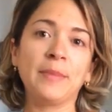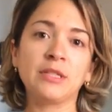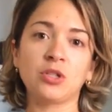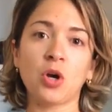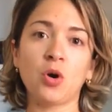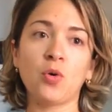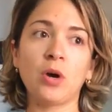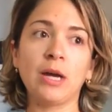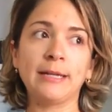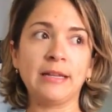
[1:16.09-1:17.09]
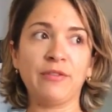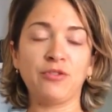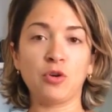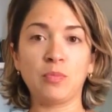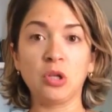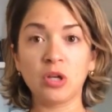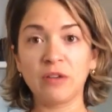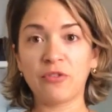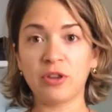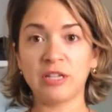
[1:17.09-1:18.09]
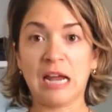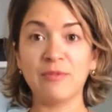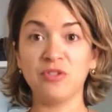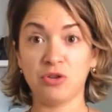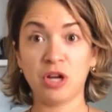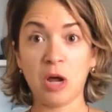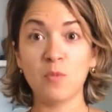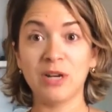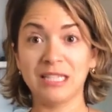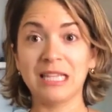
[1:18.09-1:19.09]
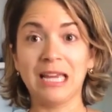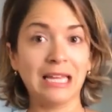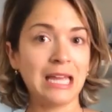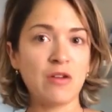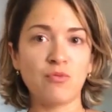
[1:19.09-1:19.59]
So if you're looking for the time of year to come when it's like